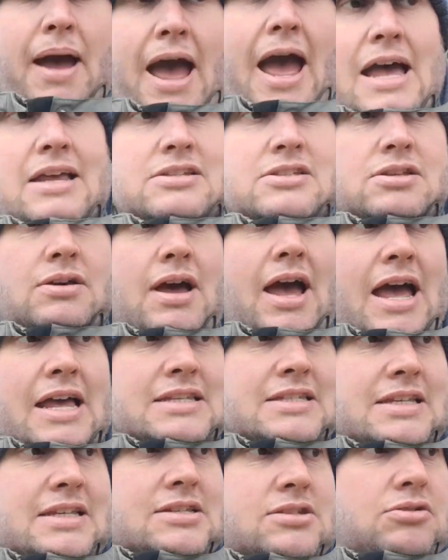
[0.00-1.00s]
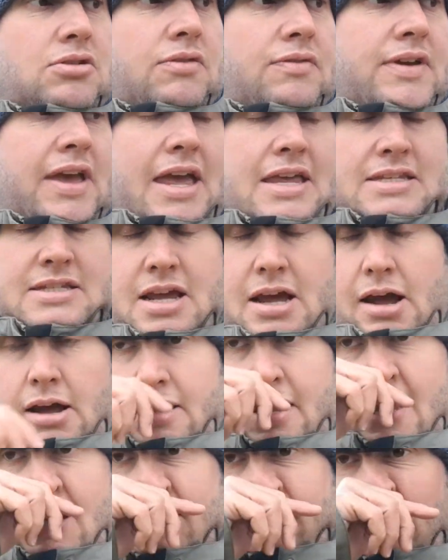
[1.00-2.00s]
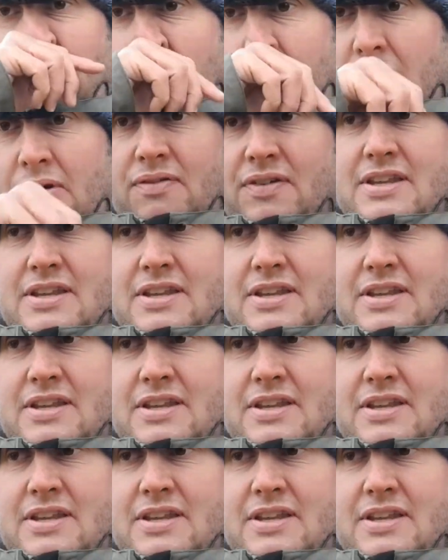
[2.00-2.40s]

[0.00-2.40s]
as it sort of gets warmer,